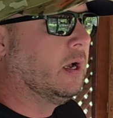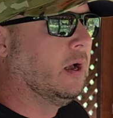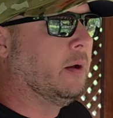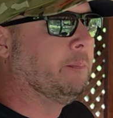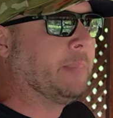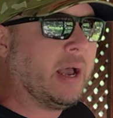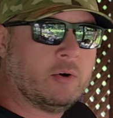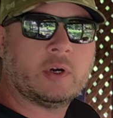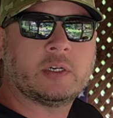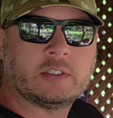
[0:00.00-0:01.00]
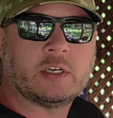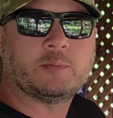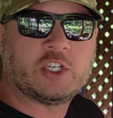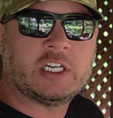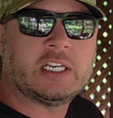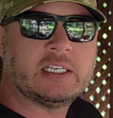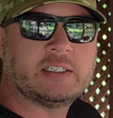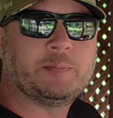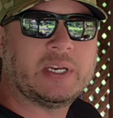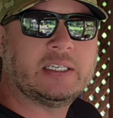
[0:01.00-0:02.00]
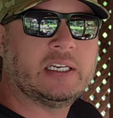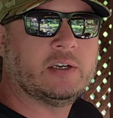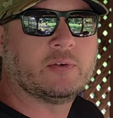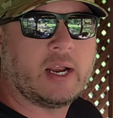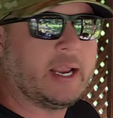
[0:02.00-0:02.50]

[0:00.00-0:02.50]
power consumption is a big deal,